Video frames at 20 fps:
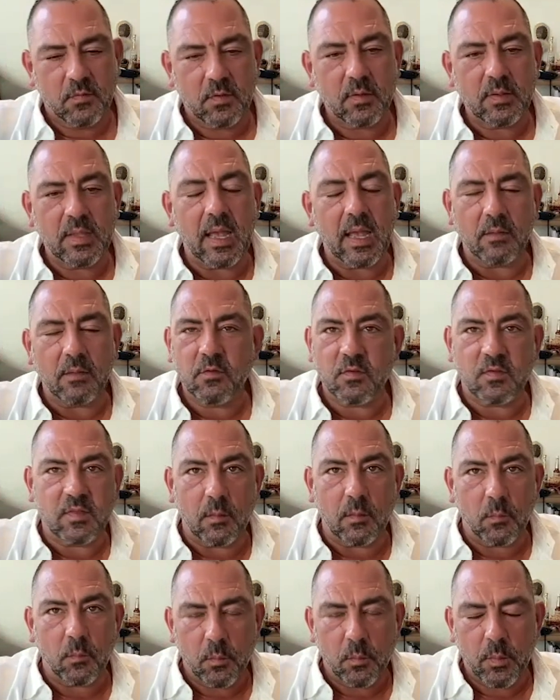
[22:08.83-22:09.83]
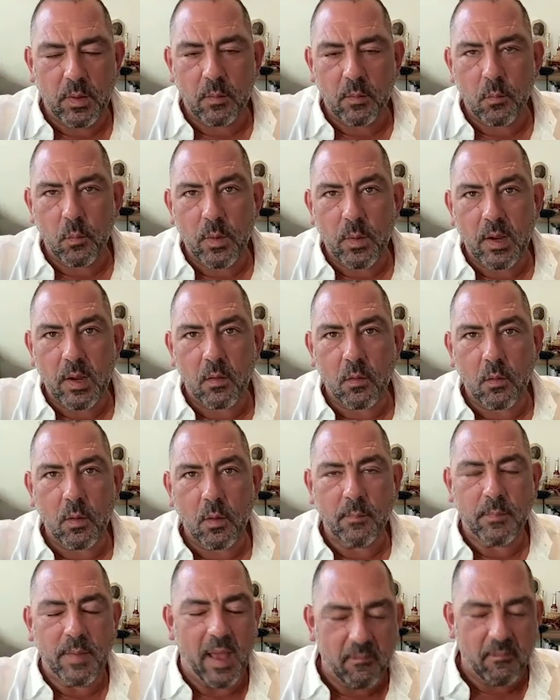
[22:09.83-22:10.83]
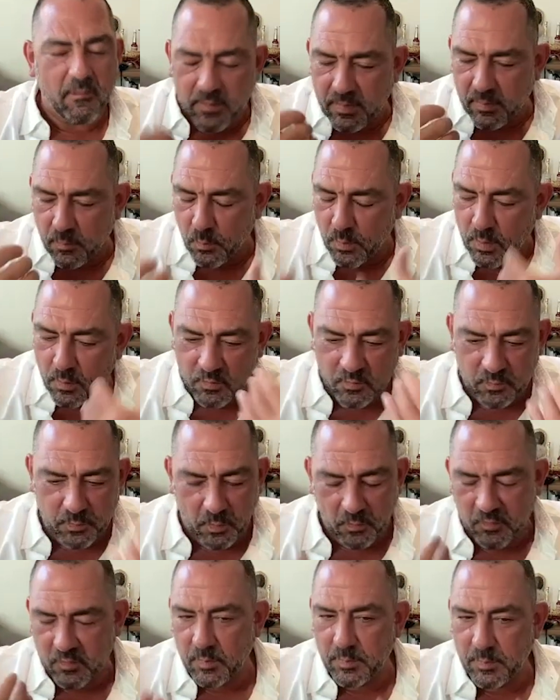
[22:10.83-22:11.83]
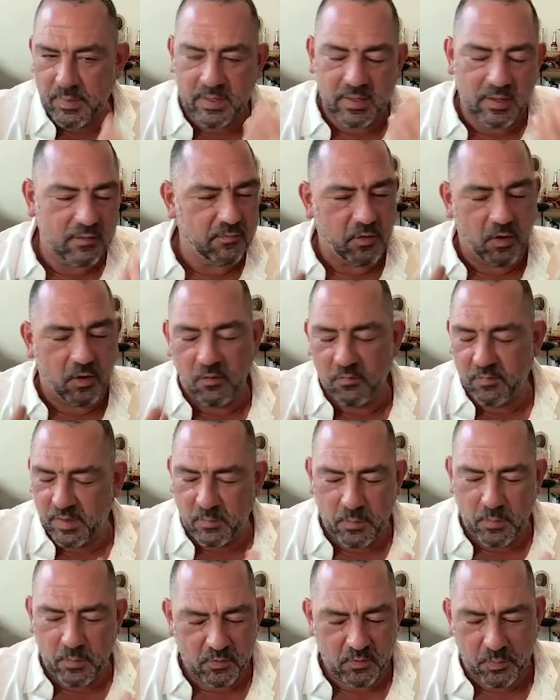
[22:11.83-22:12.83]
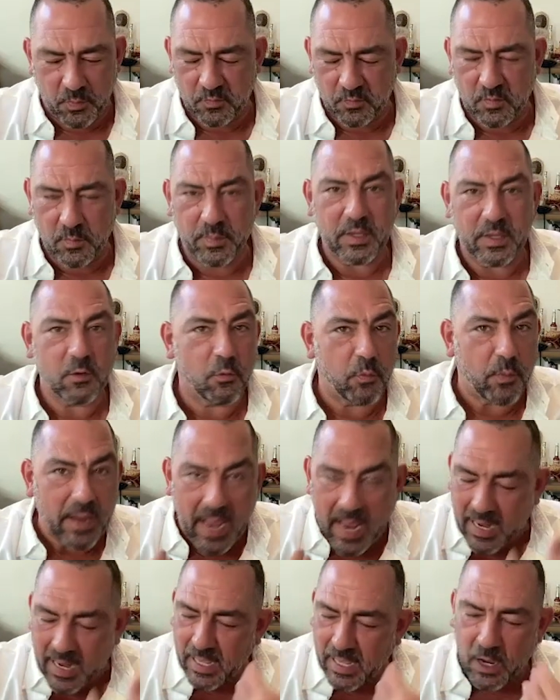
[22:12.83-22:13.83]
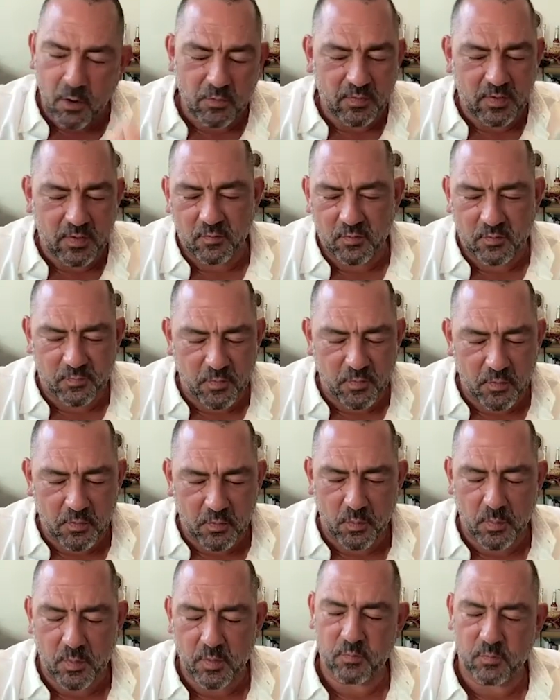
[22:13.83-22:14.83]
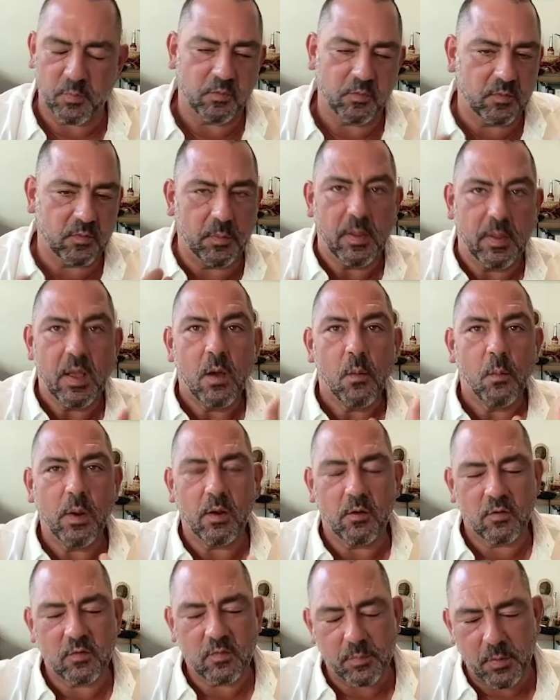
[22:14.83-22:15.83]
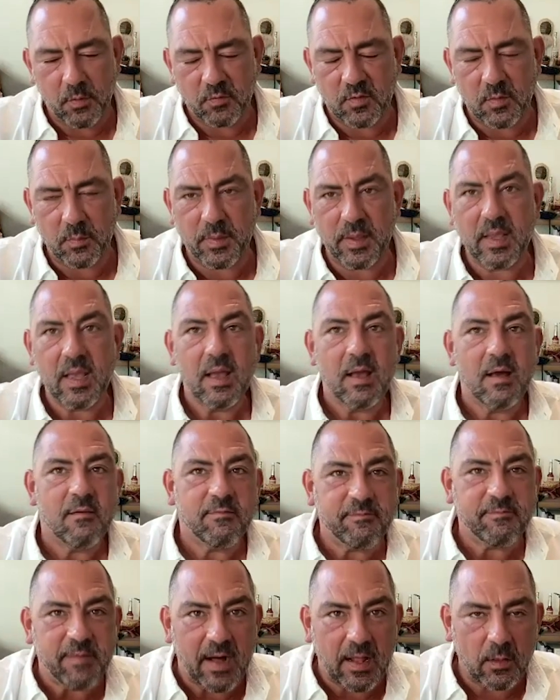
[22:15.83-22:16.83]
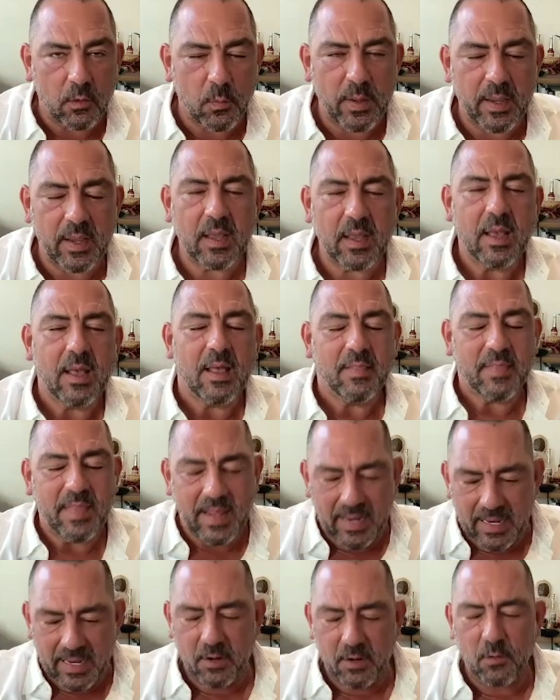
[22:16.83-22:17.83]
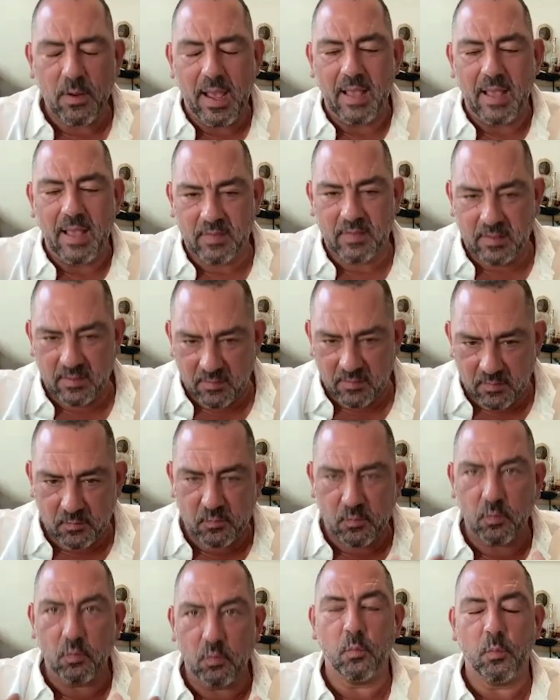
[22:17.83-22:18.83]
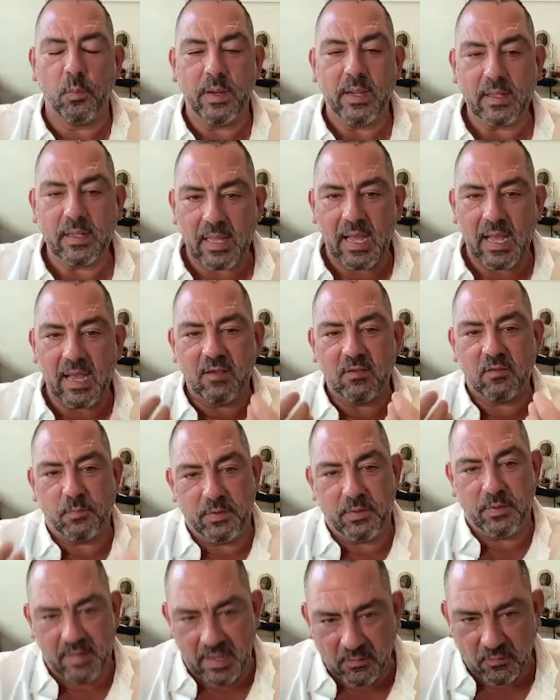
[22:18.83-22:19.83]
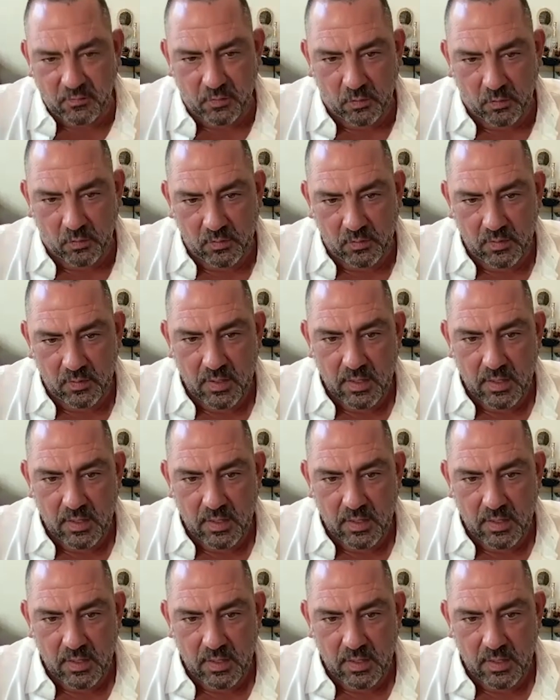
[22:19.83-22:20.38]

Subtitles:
Yeah, just that we are everything. We are supposed to be evolving. We are supposed to be creating ourselves further. We are supposed to be following that inner essence to realize potential.